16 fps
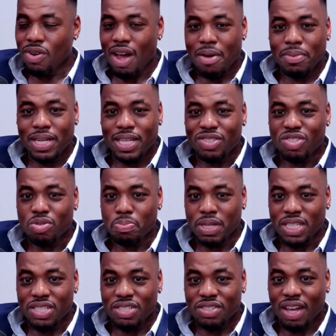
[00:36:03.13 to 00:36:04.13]
you know how many
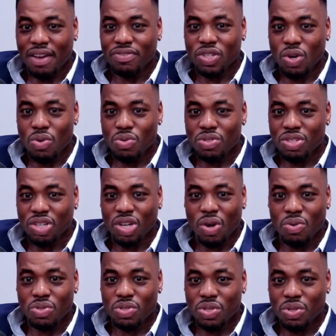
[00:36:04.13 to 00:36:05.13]
speeches I've chosen to
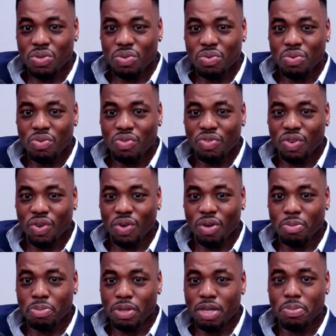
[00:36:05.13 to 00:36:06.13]
go to
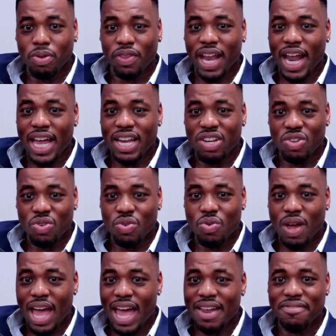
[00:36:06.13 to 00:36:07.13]
for people that I
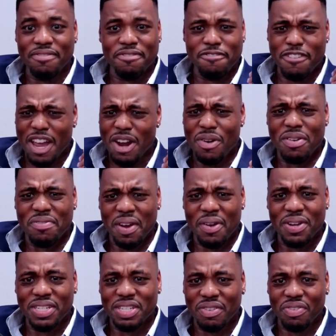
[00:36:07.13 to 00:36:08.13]
knew had very,
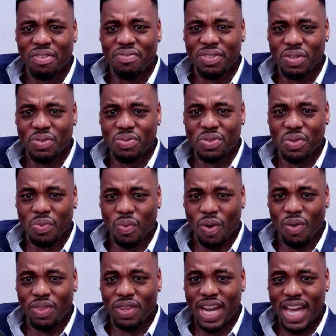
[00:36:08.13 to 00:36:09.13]
very different views of the
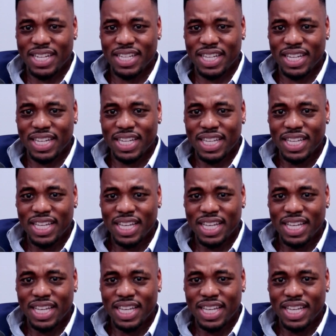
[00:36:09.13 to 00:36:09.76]
world than I did?